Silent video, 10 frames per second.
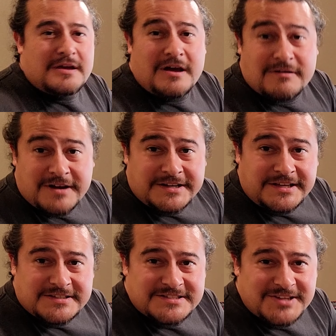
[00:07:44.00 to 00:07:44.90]

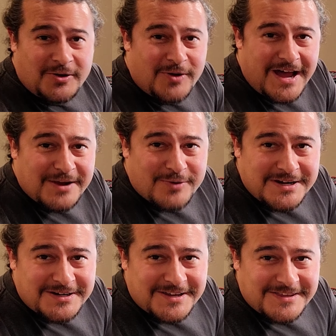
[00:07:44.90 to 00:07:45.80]
Alrighty, so I
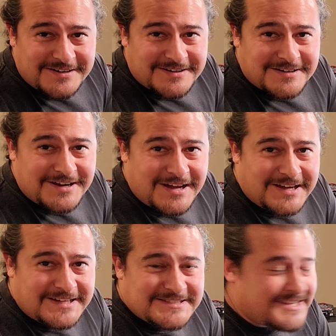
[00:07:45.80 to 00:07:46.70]
ran
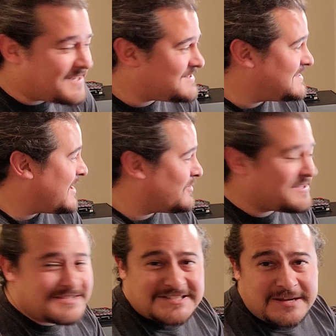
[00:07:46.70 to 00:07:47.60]
another test. Now
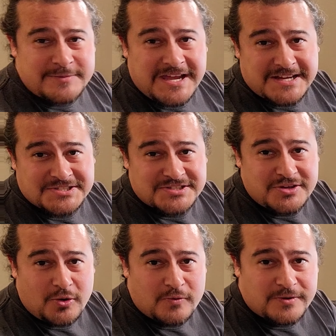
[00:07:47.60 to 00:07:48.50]
this time I
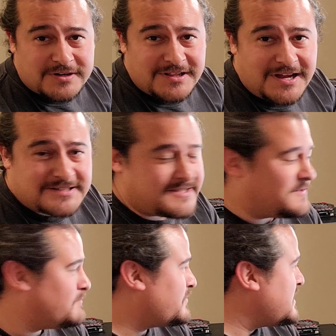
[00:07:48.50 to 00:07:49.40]
actually overclocked it.
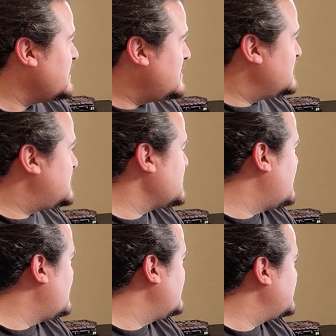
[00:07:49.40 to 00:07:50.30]

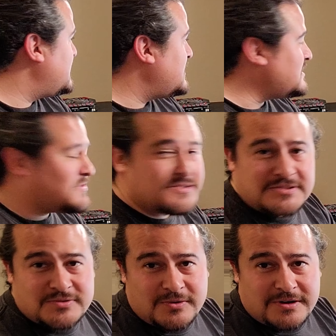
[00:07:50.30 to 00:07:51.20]
So the initial
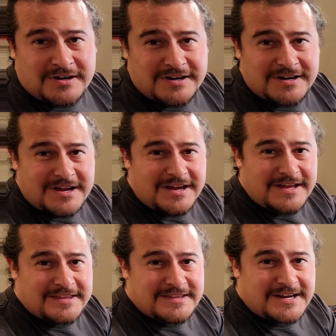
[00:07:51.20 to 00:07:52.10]
score
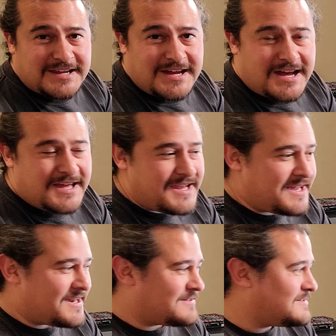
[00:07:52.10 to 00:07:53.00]
that I got,
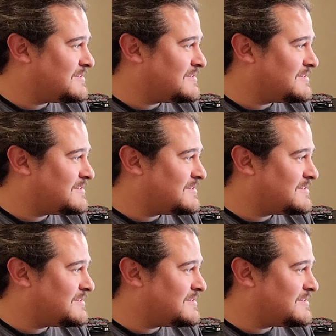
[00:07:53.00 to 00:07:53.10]
and